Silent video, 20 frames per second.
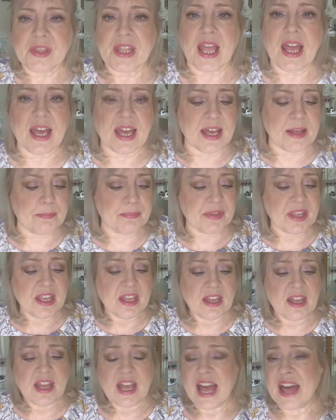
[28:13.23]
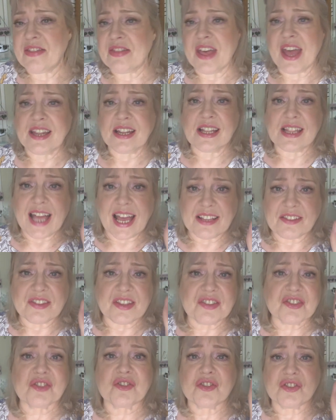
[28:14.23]
And then I like
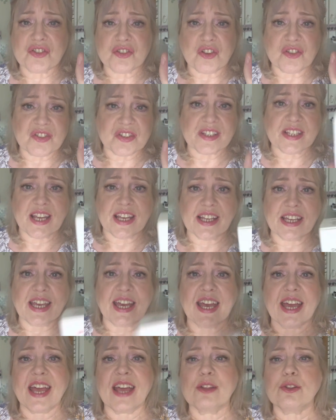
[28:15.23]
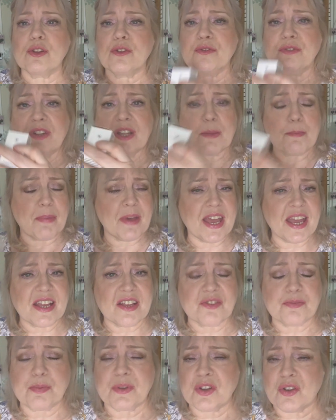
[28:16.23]
this because it's got skincare. I love Le
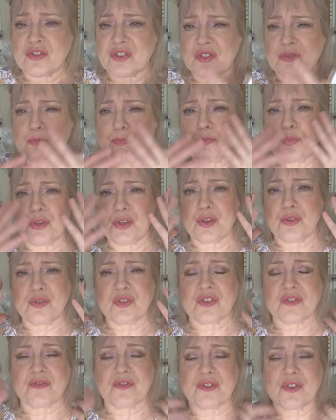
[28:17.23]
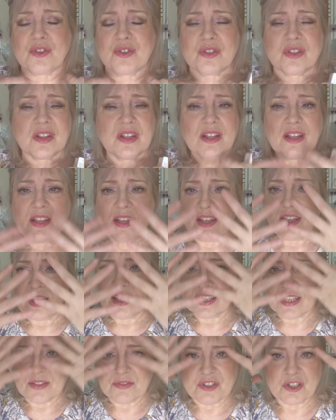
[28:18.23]
Beige because it's beautiful.
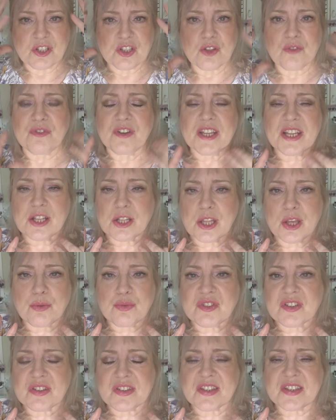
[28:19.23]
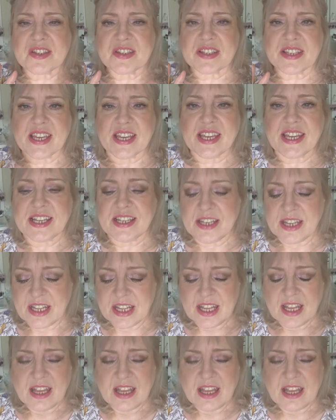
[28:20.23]
Gives a lovely glow to the skin.